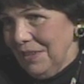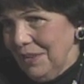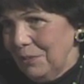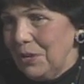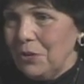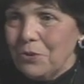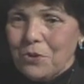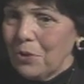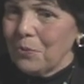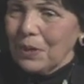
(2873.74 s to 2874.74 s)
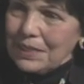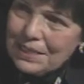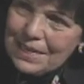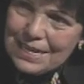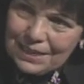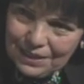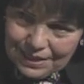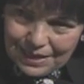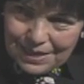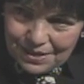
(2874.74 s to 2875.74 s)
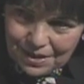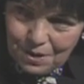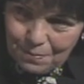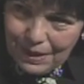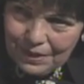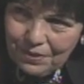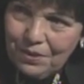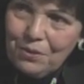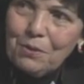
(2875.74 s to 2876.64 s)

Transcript: When you know what's in their mind, you